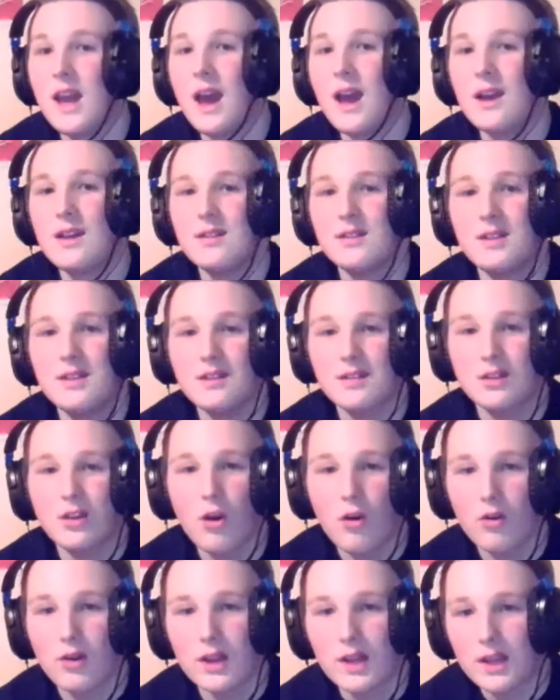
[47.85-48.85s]
as his
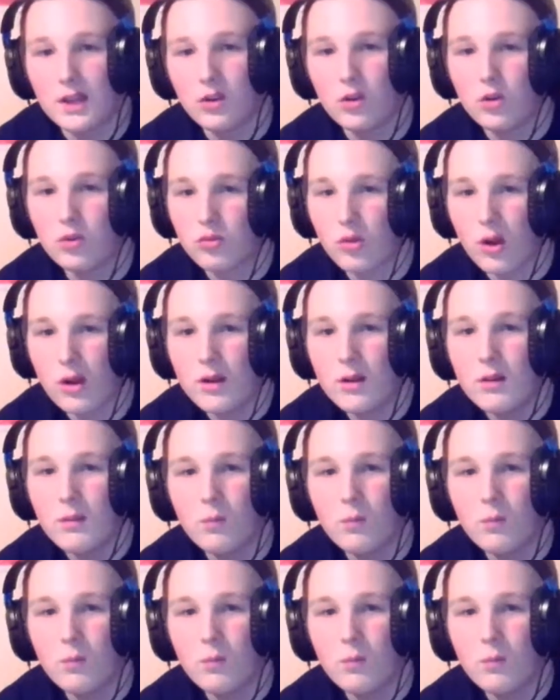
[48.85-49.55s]
current heel run,